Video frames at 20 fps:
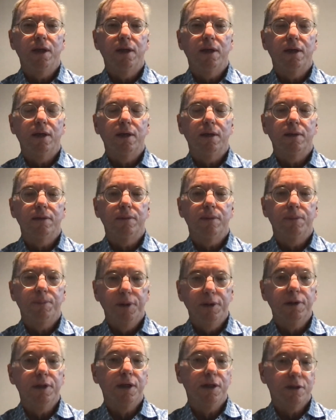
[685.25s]

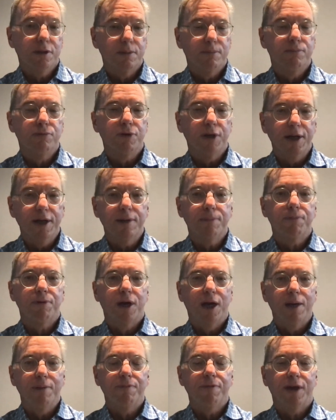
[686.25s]
ability to break
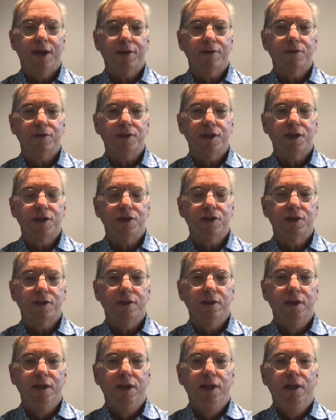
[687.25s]
prime factorization,